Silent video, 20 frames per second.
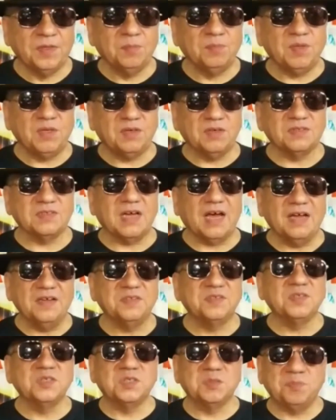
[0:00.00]
Because I
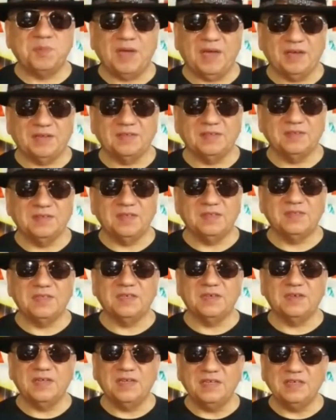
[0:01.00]
suspect that
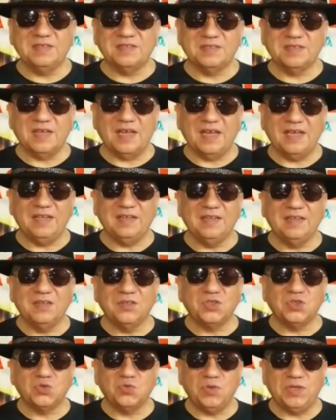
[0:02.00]
there is a little
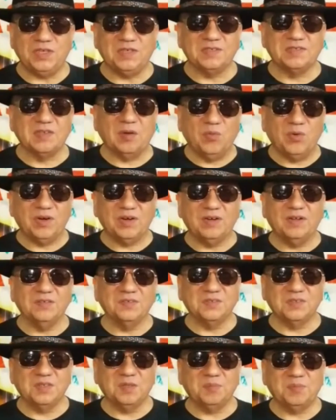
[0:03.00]
tweak somewhere
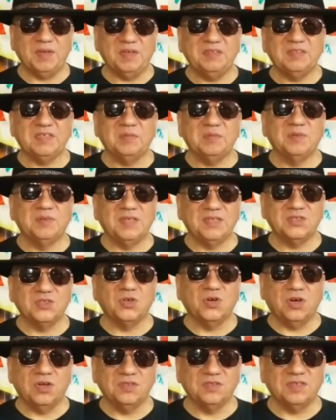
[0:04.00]
else in the pay table that's
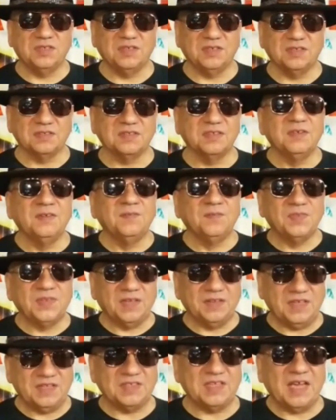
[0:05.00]
causing this.
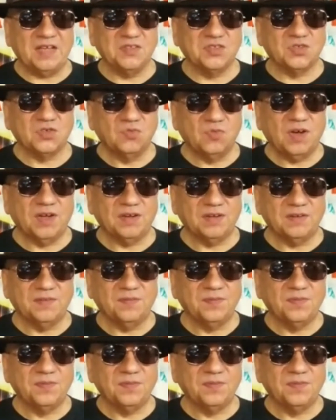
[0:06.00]
Now that's answer one.